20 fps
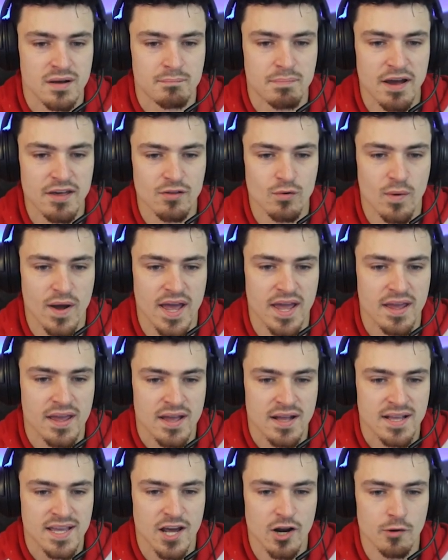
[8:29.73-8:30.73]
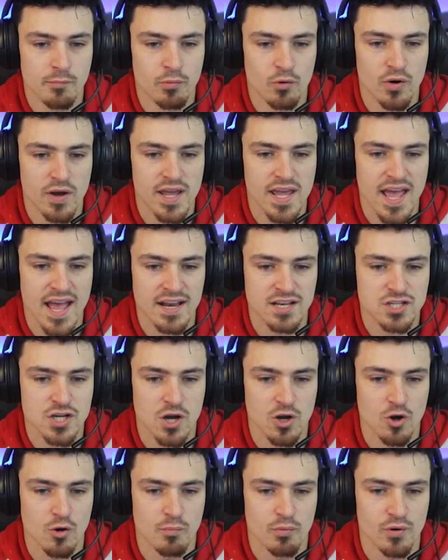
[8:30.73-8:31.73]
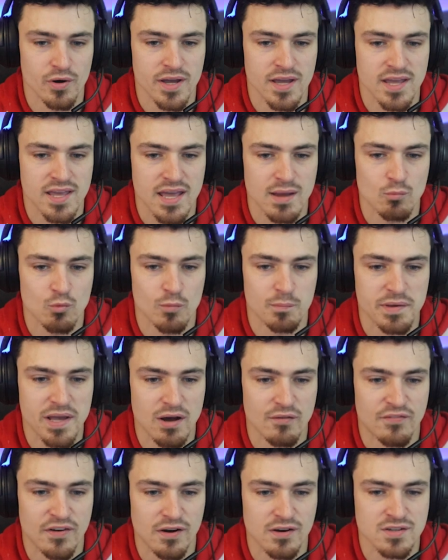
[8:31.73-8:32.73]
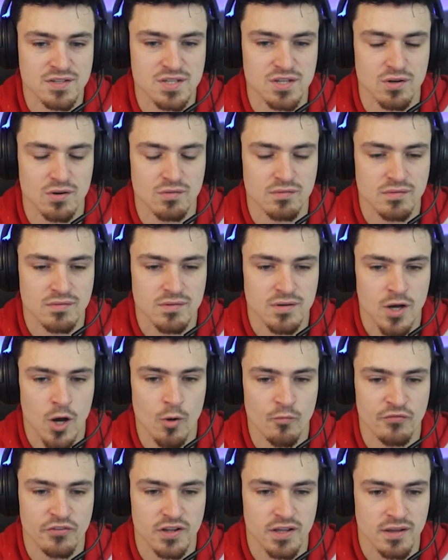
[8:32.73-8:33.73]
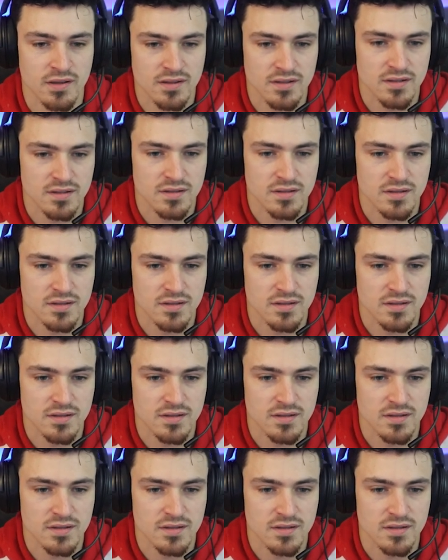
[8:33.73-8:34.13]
By the way, Kettle Boy and Doggo Boy game will be out very soon. Hopefully.